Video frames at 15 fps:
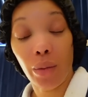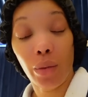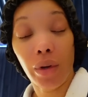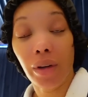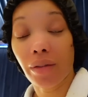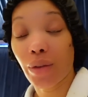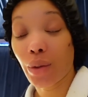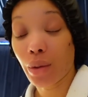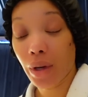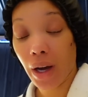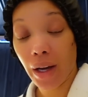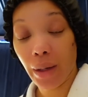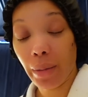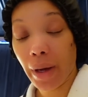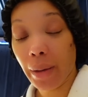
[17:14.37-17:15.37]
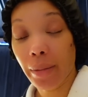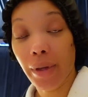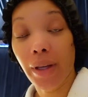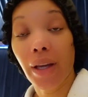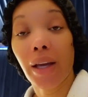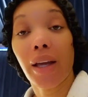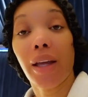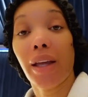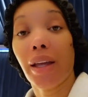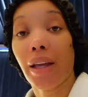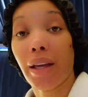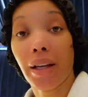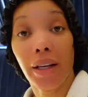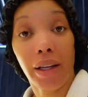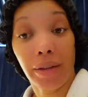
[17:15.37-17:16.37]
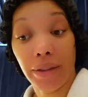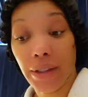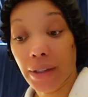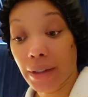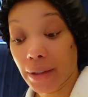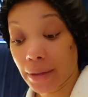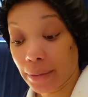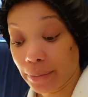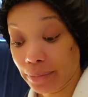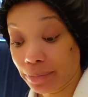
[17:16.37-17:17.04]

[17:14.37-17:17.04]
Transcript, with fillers: or whatever you call it, baby, he left her.